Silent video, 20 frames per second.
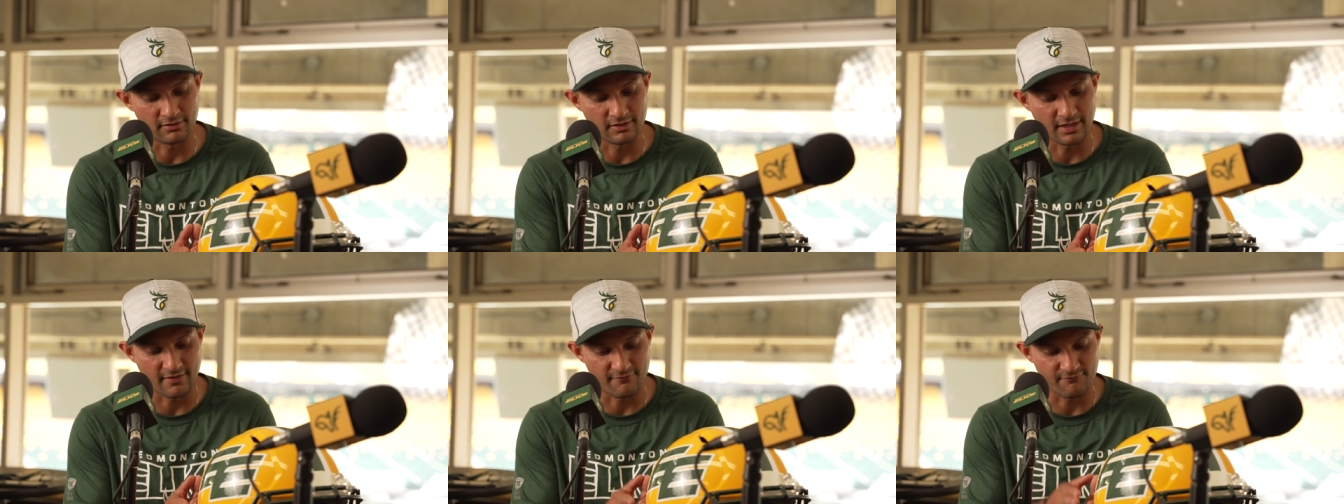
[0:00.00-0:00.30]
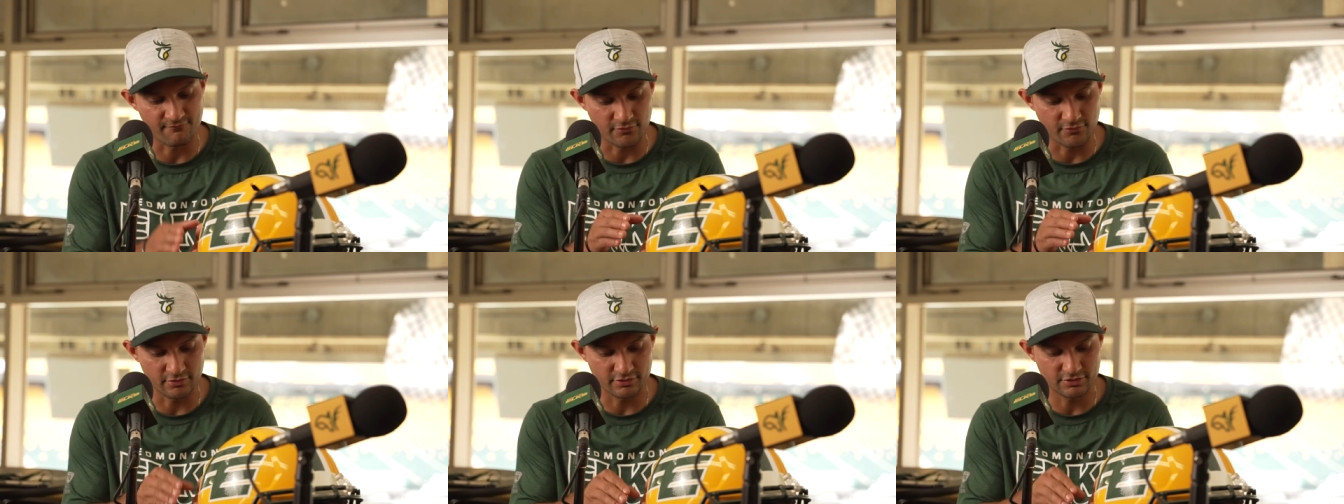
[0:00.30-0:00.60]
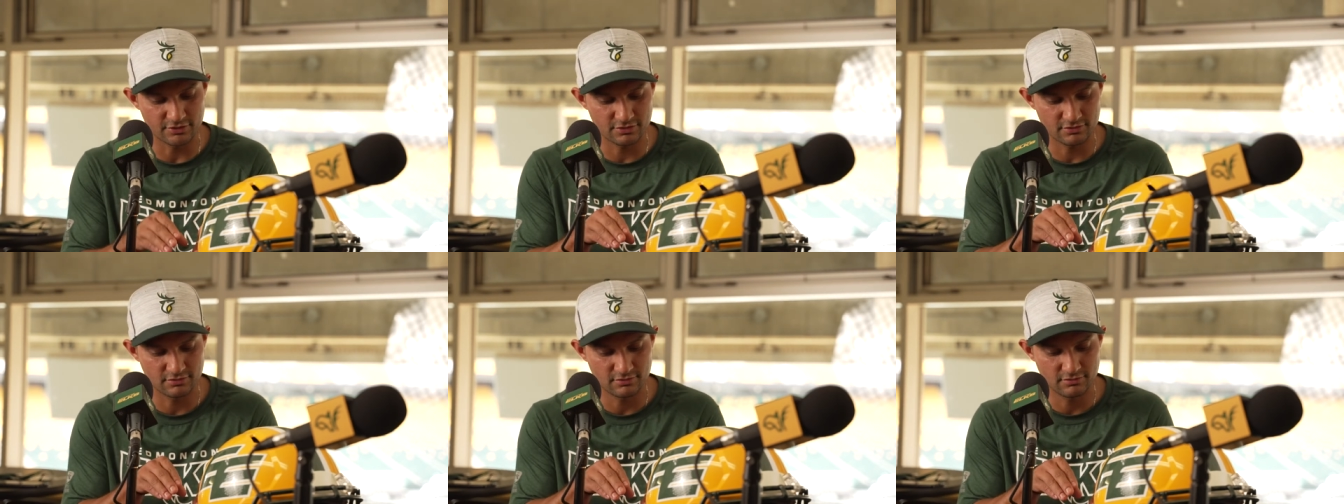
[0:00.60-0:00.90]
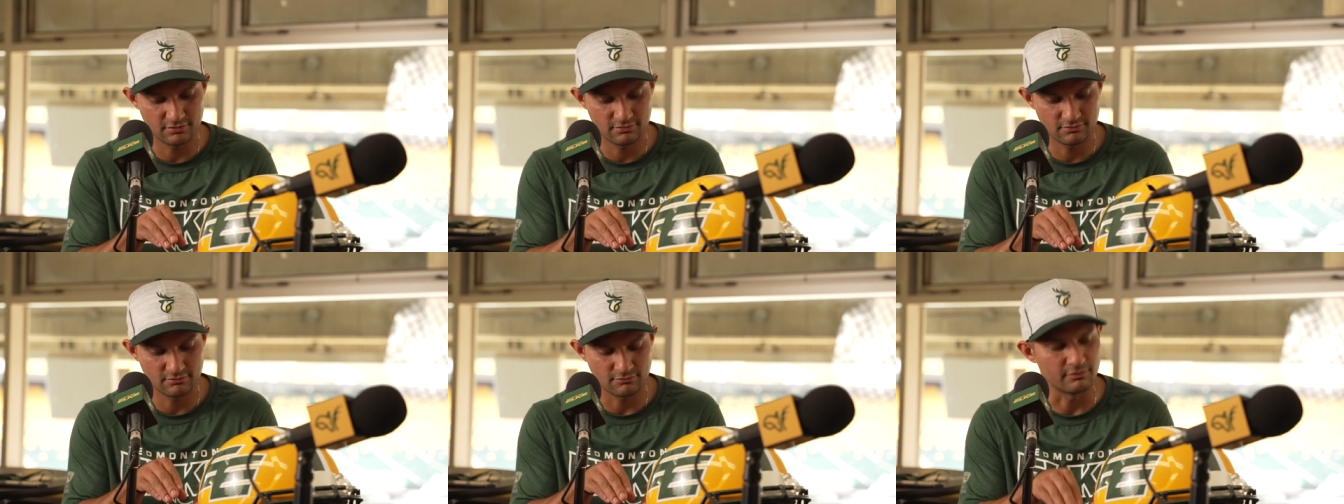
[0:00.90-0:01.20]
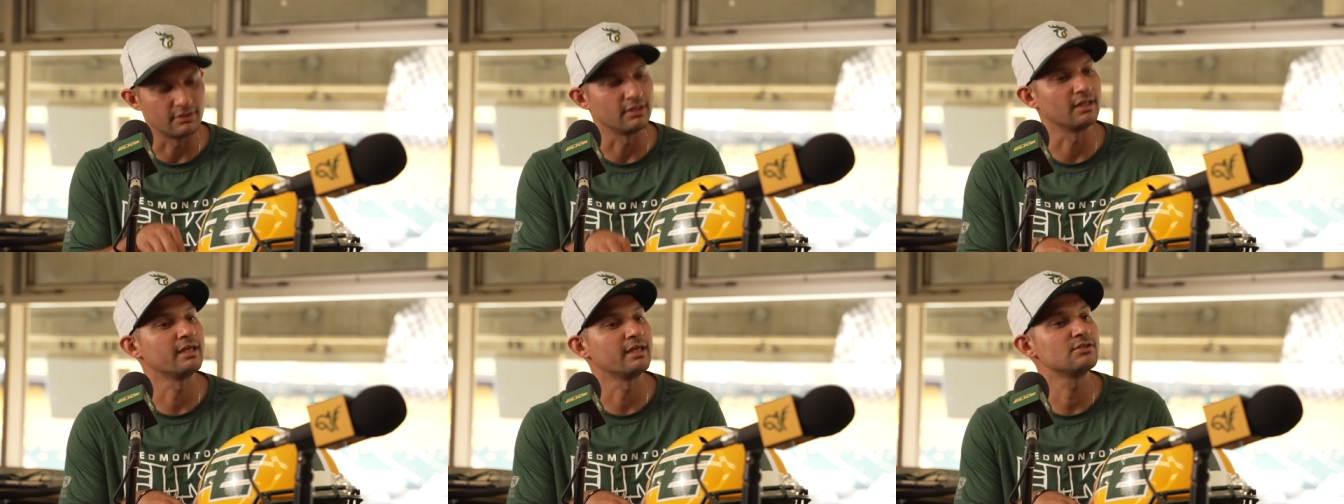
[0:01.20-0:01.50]
that first
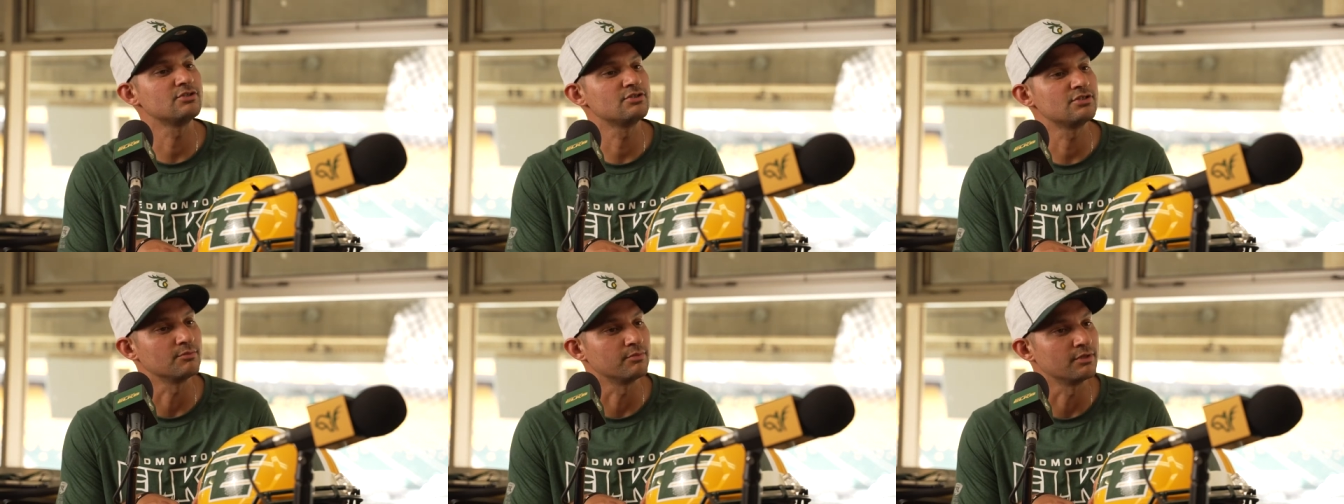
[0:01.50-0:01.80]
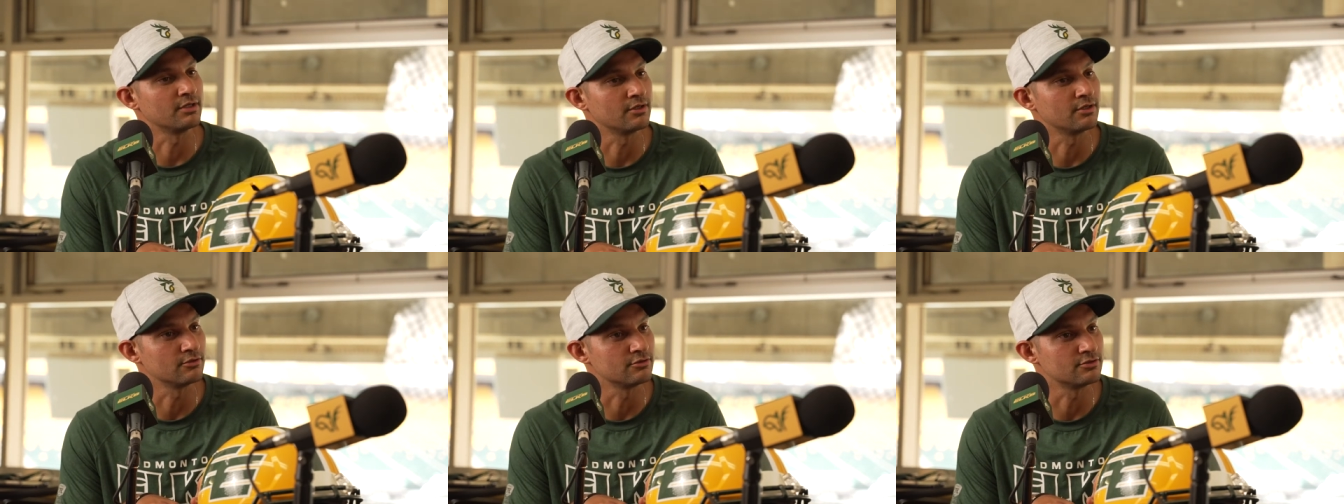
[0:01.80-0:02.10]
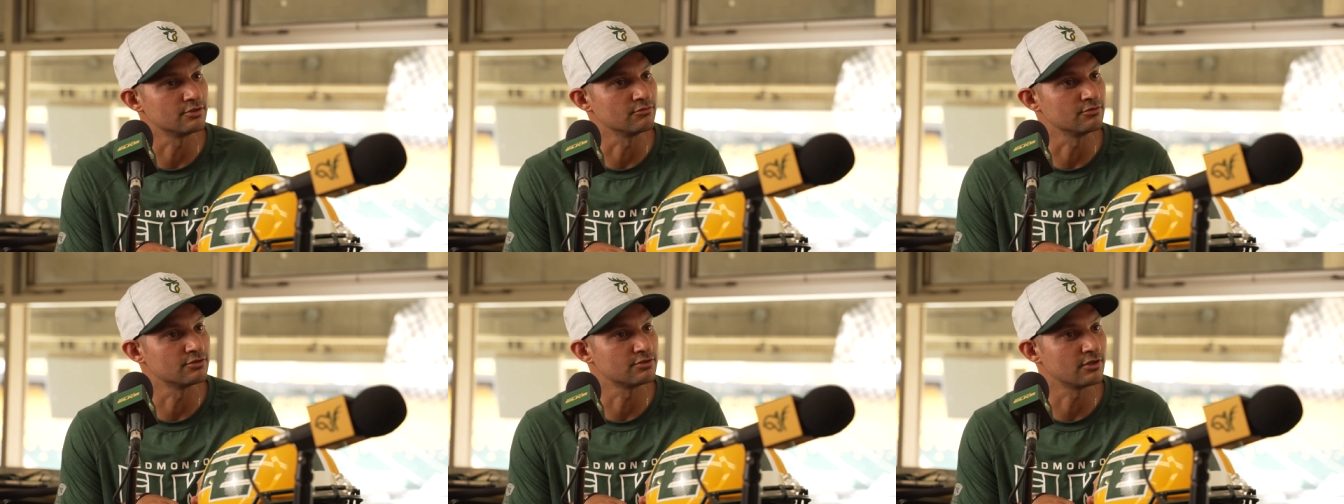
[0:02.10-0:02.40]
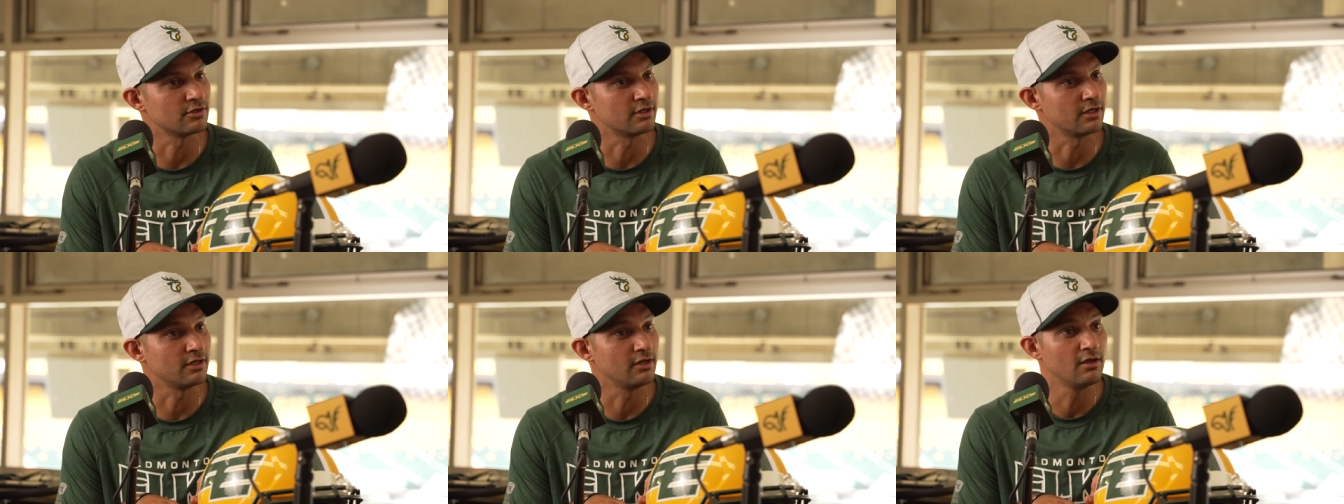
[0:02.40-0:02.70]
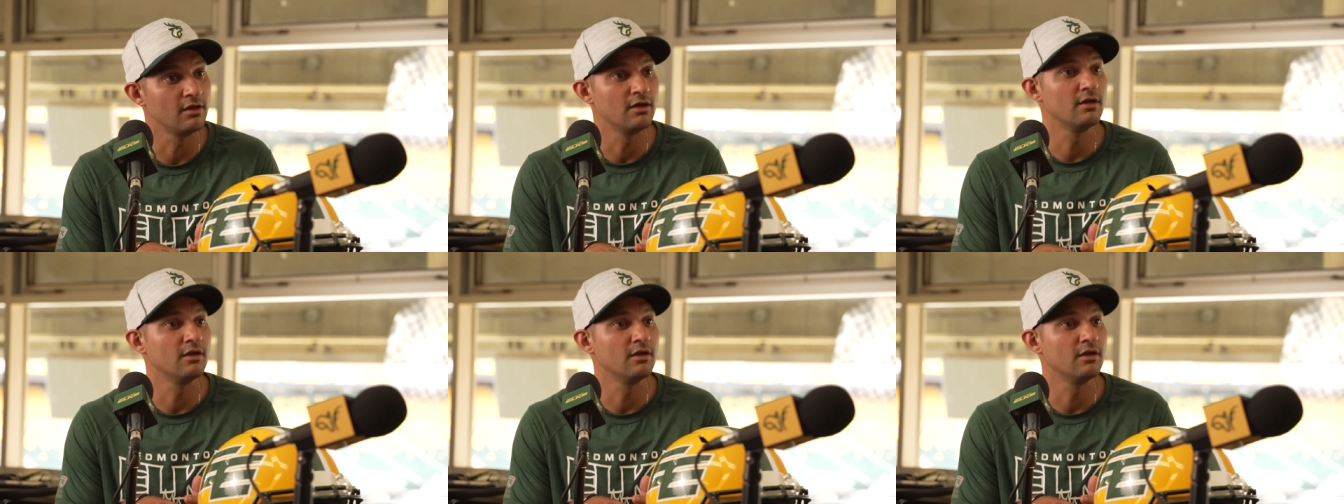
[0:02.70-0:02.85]
relationship with Coach Jones started.